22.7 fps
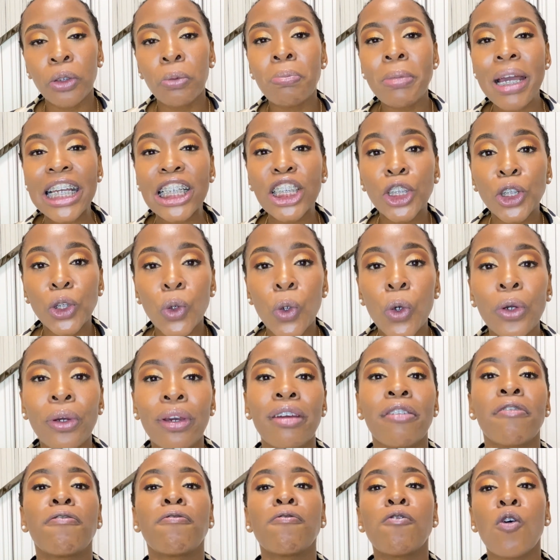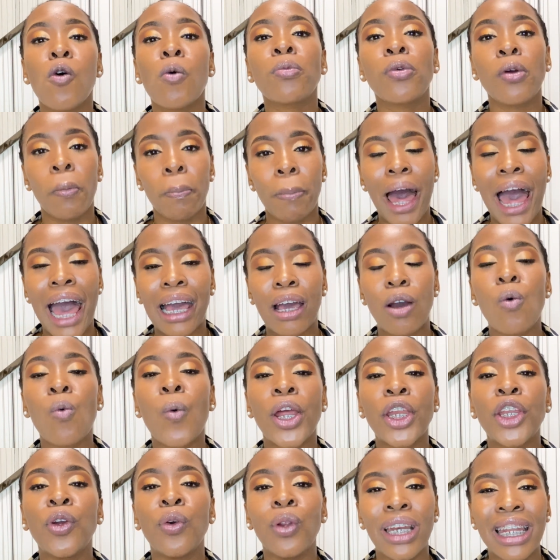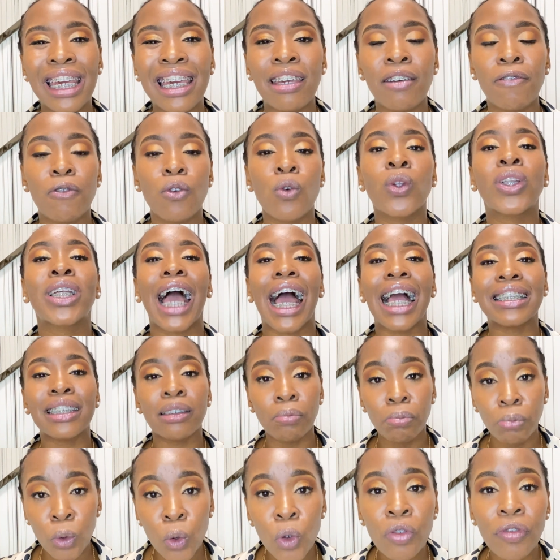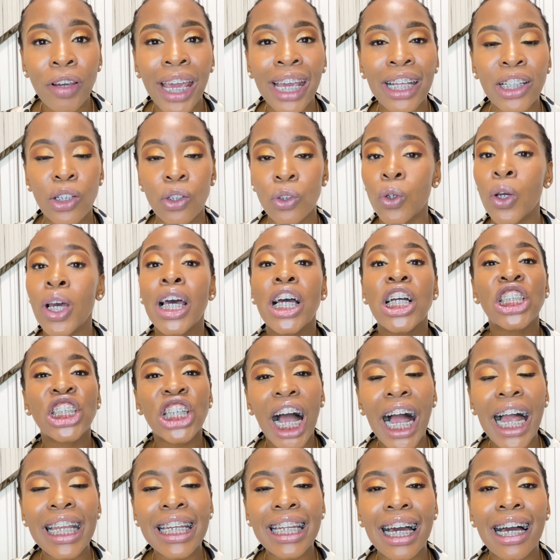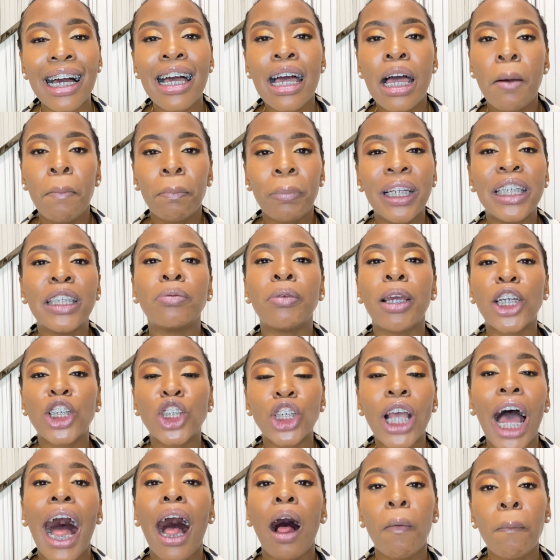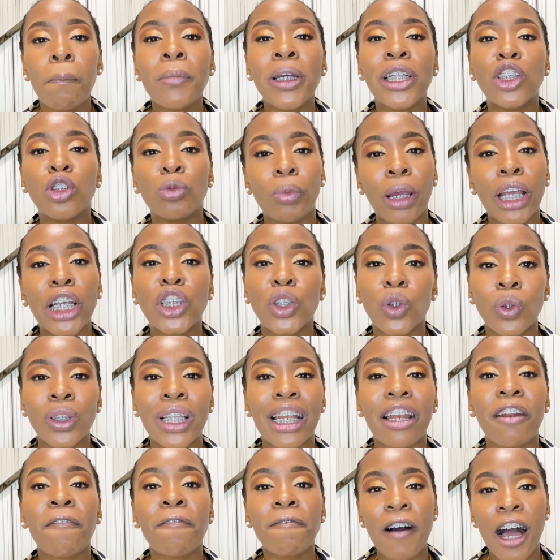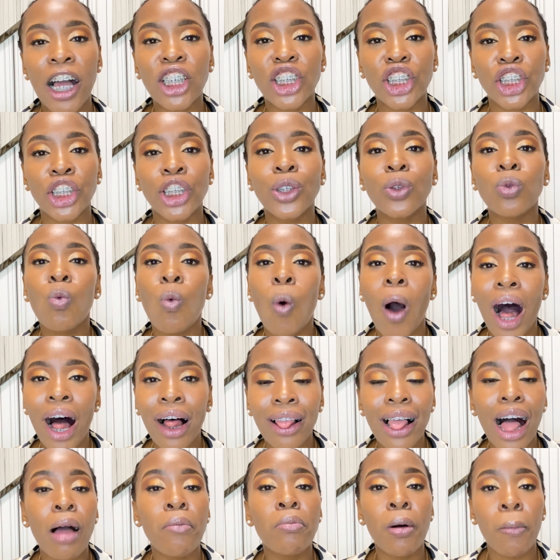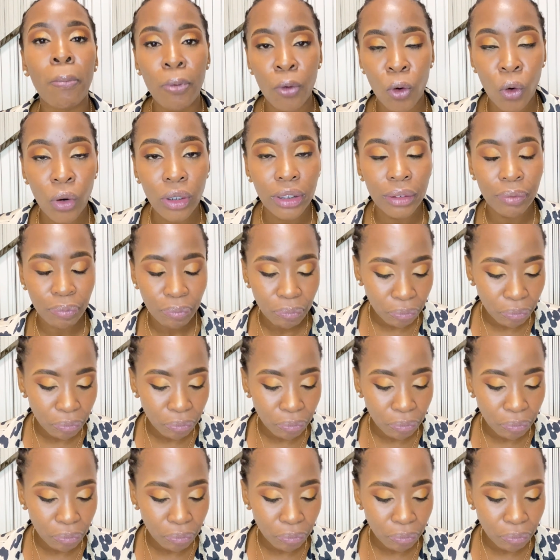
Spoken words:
Make sure you inform your bank when you leave. Guys, I'm moving to China. Please help me to make sure that it functions while I'm abroad.